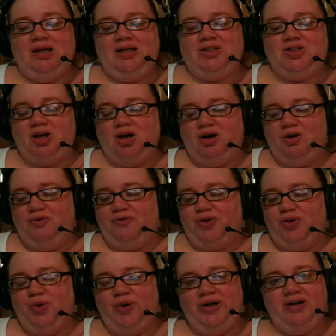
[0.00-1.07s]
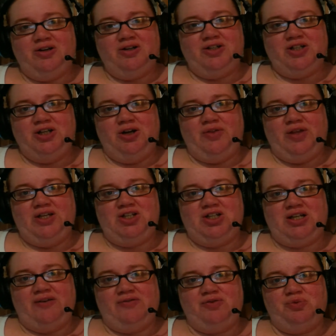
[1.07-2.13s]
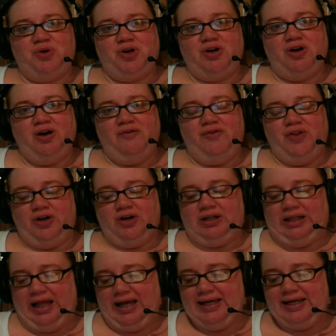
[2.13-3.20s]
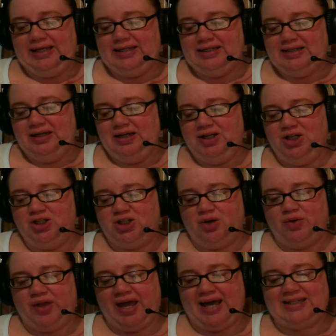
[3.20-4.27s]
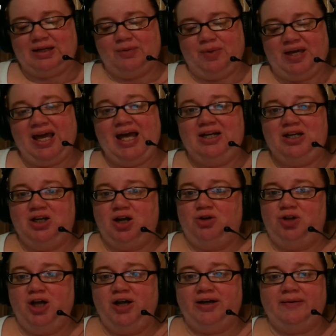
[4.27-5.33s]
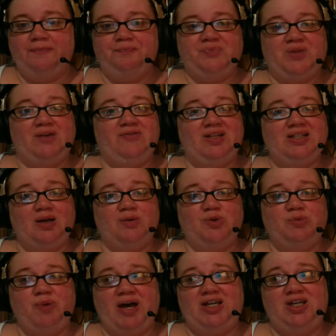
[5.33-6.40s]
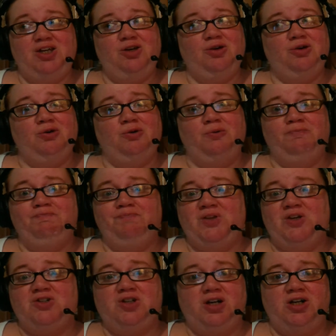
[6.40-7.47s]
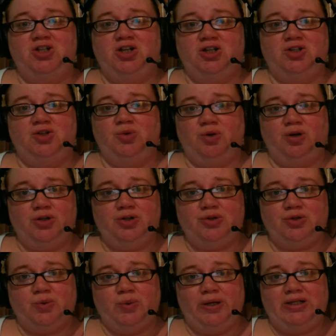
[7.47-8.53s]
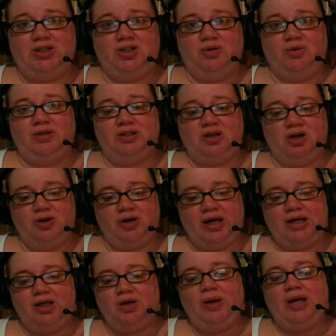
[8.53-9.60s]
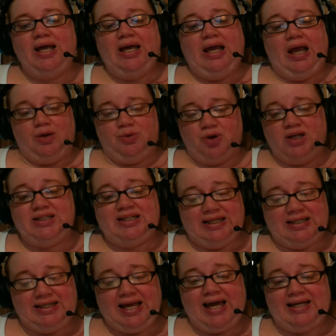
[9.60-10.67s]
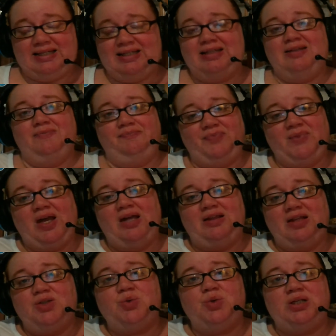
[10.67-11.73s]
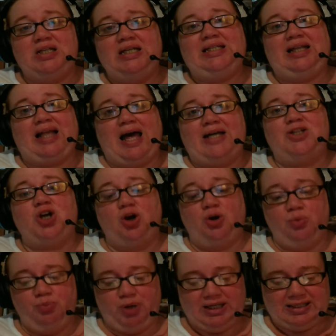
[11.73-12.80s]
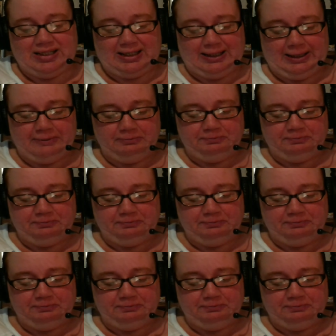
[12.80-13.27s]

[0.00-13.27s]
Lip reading: So for lawyers, they just have the word of their client. So they ask him again, look, if this comes back you, there's not a judge in the world who's going to exonerate you. And Ron says yes. And this was his last hope, basically.